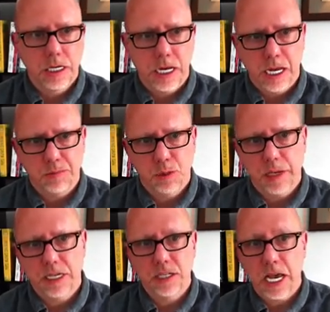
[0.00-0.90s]

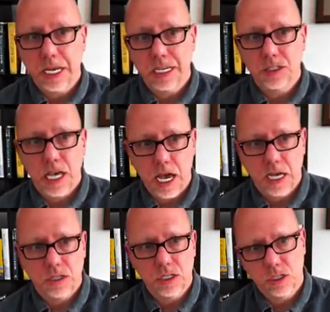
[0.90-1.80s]
namespace,
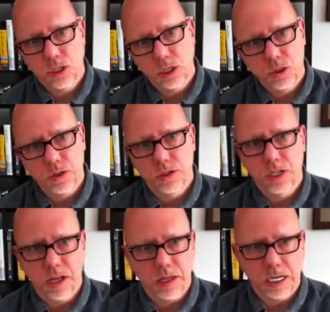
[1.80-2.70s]
ns-cas-sys2, there's
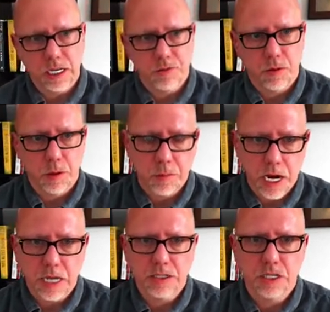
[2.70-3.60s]
nothing in it from a
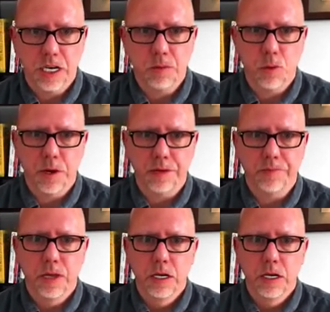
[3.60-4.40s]
pod standpoint.